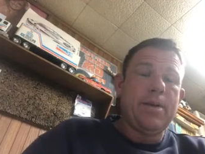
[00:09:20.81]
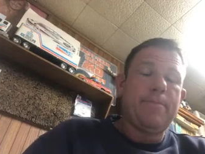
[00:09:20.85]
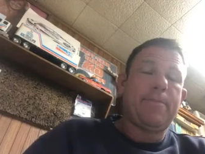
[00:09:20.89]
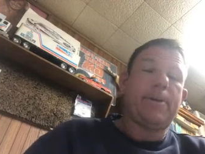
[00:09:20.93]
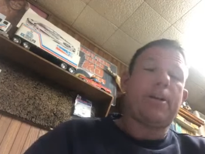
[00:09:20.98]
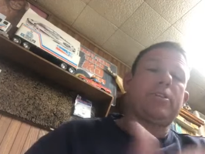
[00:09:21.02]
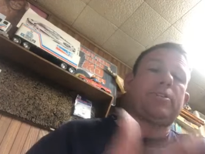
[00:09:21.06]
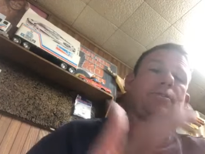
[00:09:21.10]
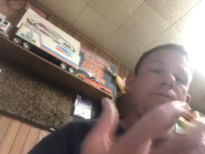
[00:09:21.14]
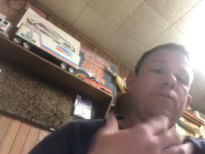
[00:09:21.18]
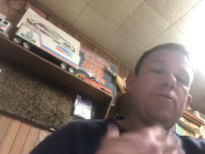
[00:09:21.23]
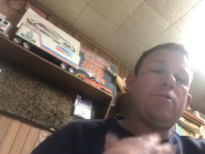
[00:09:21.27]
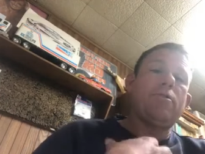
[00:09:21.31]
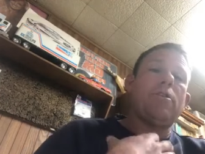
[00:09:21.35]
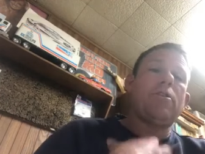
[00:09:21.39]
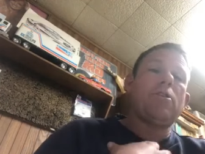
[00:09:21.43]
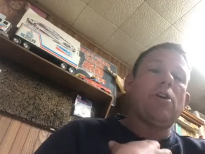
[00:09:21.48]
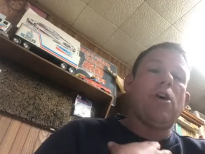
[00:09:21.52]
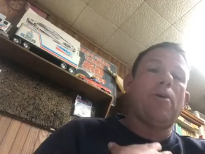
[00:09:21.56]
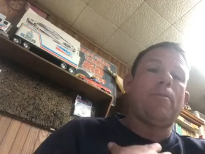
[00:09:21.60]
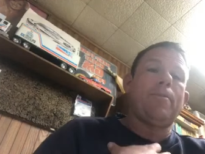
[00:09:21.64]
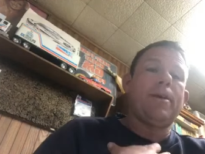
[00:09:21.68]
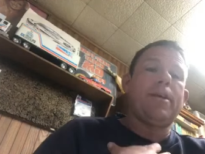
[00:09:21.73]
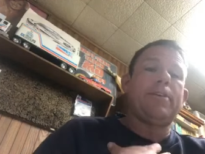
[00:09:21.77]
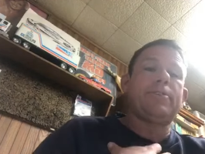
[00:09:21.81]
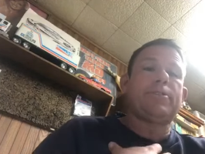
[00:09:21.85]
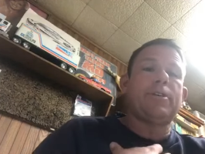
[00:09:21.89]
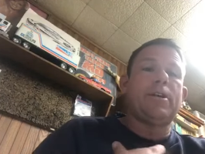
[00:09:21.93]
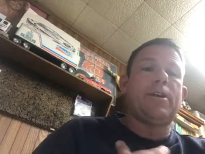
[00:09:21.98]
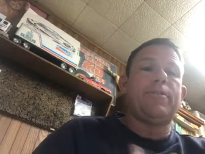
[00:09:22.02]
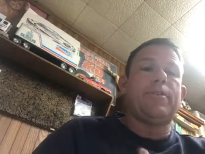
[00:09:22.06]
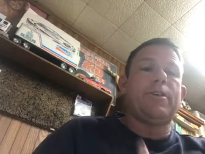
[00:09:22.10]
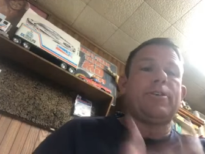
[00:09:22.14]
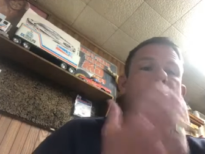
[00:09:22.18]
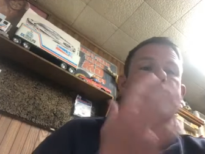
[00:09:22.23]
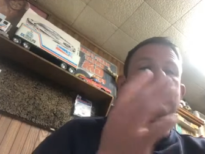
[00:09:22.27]
Because if you can call me and
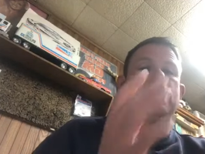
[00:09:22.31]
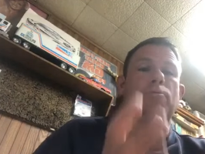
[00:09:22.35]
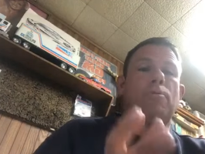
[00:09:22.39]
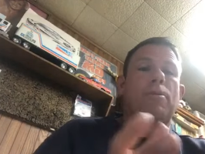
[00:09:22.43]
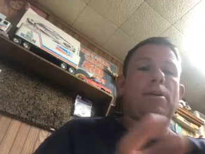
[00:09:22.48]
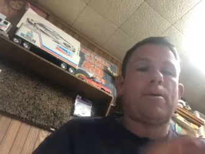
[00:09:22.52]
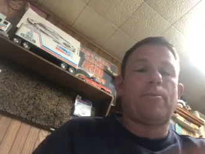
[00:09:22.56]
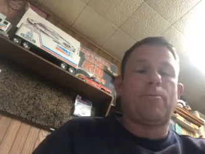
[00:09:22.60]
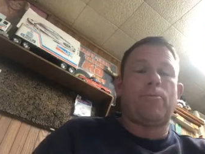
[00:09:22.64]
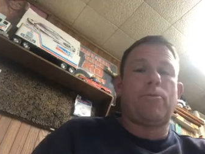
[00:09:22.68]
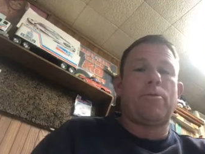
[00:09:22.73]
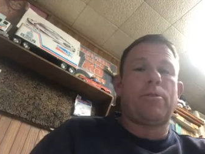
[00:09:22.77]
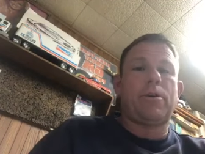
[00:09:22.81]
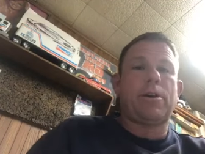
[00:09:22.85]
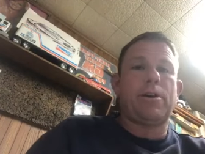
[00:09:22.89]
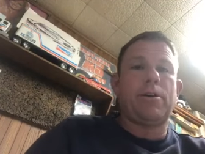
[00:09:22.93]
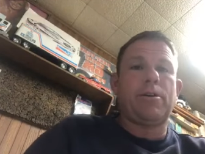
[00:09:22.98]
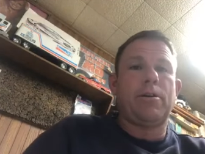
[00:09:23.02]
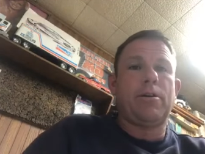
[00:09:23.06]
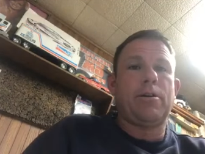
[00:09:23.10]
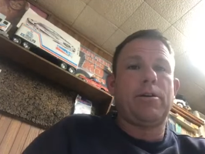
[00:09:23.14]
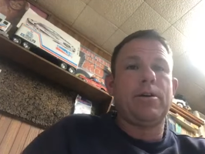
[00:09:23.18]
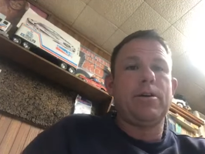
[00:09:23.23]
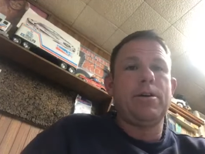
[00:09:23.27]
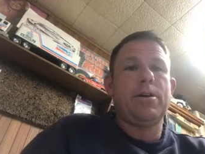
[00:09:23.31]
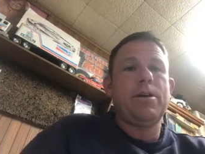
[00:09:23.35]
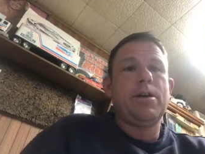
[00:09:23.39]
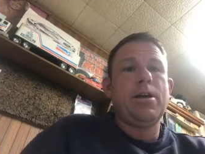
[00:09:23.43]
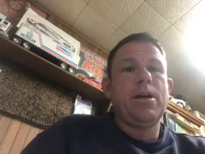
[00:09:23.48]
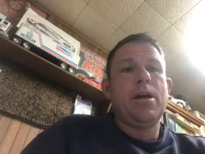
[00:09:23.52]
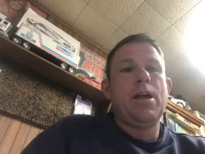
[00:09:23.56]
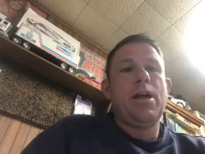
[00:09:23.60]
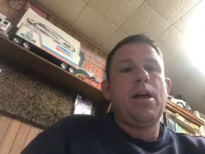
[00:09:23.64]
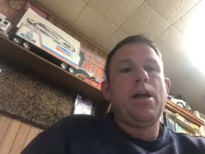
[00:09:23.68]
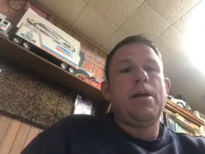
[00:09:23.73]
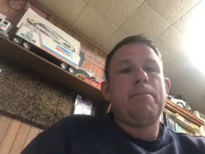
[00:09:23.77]
say, this is what I'm working on,
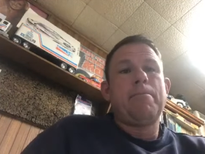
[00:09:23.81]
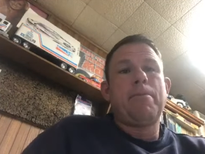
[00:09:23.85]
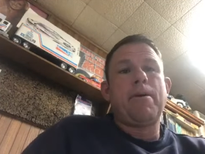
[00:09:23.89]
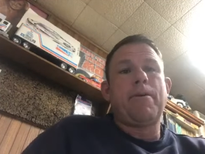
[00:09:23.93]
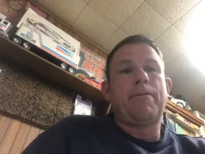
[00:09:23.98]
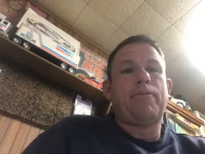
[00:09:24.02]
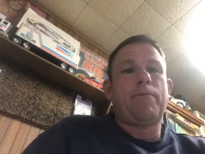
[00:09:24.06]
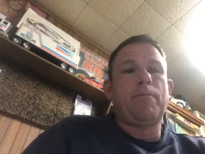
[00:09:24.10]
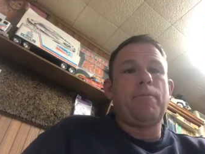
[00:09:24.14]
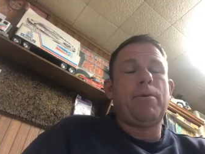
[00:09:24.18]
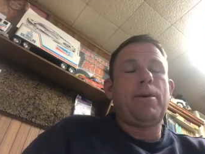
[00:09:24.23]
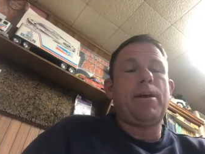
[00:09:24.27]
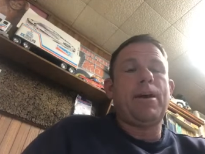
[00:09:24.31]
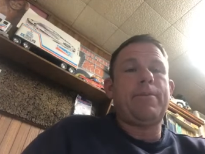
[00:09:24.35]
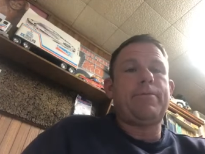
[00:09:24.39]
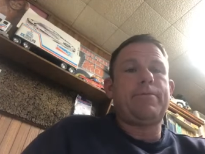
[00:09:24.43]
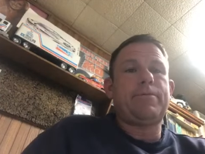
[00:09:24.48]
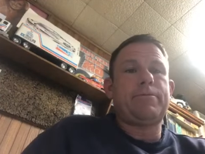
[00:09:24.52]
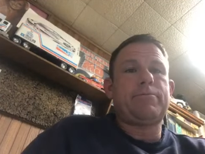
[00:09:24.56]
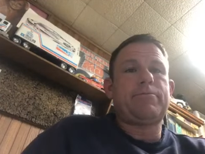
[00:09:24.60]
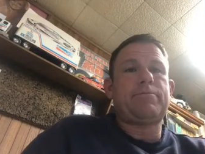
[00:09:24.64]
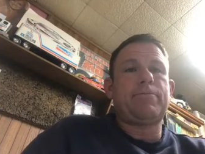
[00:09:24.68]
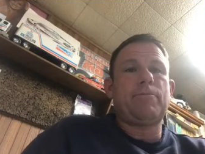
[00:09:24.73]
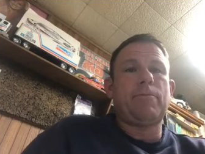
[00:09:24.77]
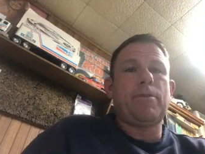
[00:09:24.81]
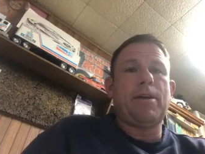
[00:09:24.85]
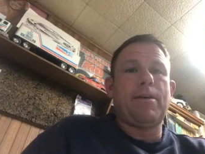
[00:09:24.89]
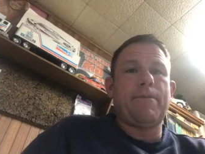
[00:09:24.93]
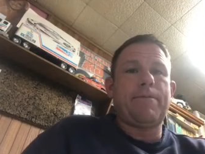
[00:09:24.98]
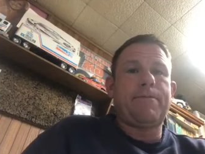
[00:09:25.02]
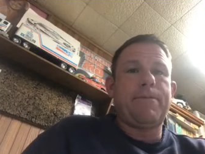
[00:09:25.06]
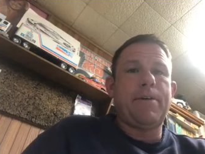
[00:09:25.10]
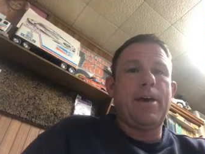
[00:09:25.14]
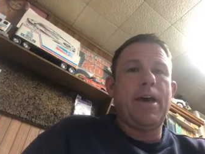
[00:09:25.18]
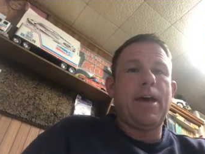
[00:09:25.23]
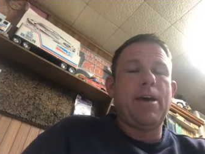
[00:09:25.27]
but from what
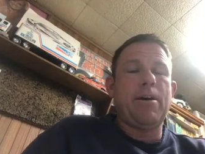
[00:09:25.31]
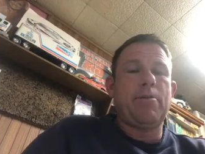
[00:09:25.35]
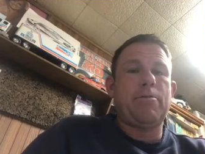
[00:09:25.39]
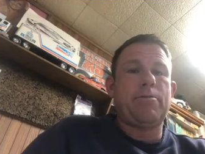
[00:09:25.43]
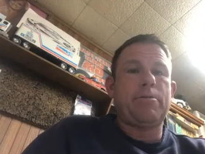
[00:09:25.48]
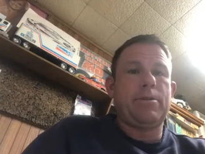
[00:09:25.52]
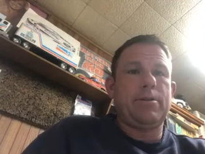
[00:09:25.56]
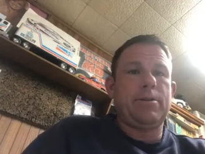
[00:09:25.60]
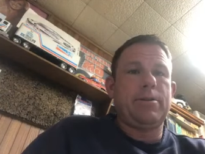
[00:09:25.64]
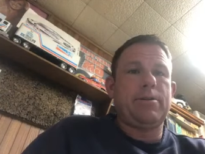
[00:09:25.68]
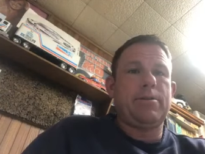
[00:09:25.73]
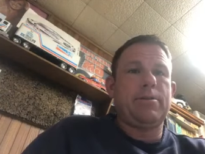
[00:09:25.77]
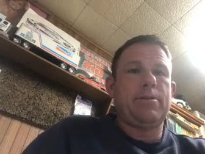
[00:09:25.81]
I've found,